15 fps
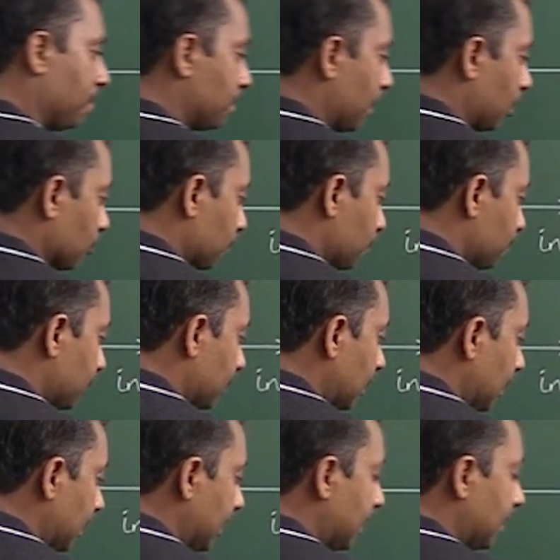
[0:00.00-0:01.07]
Now,
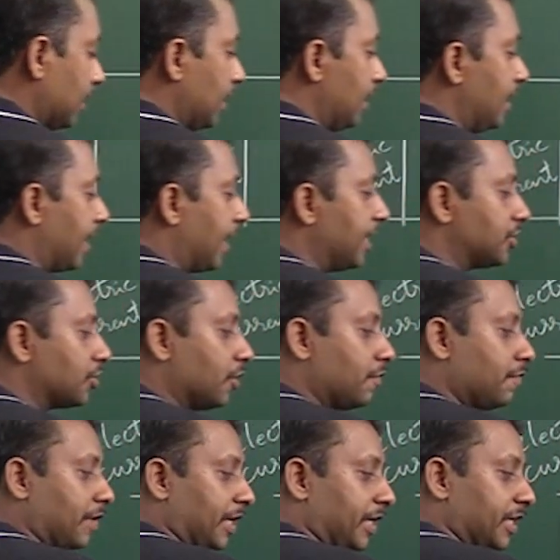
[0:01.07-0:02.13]
in the case
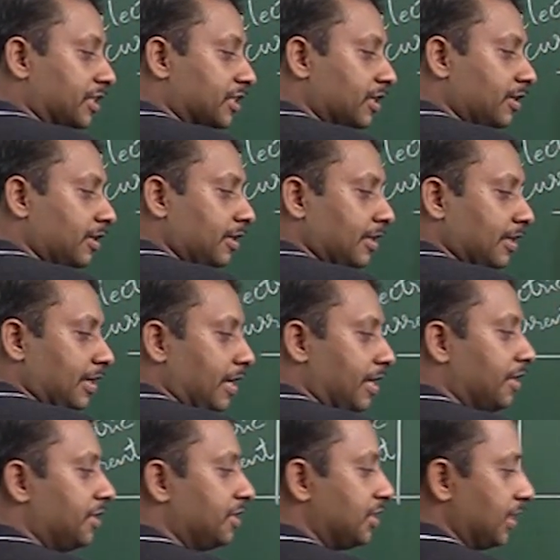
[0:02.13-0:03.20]
of radiation,
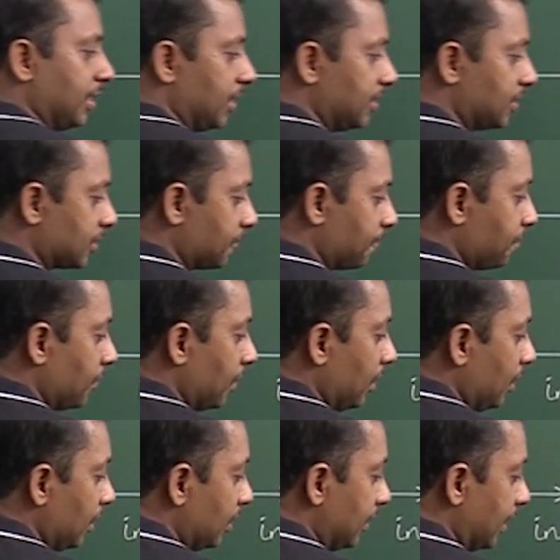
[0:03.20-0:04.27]
energy is
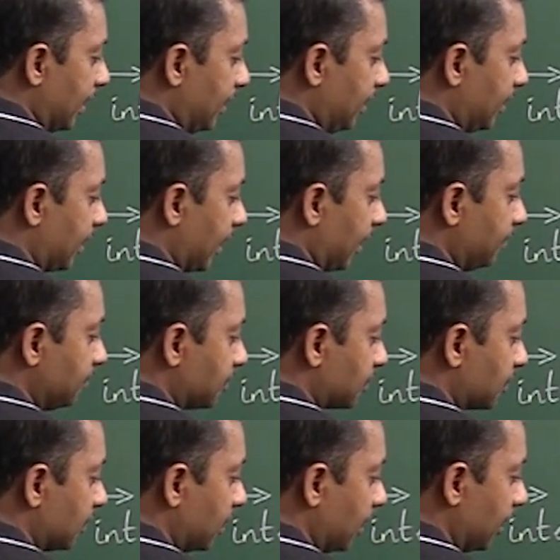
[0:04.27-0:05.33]
n
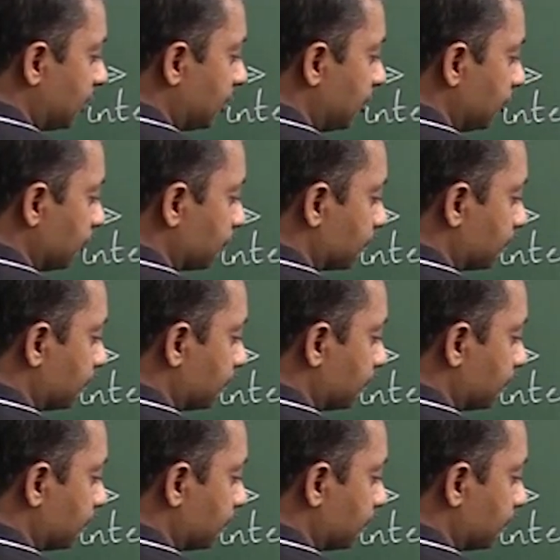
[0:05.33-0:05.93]
times h nu.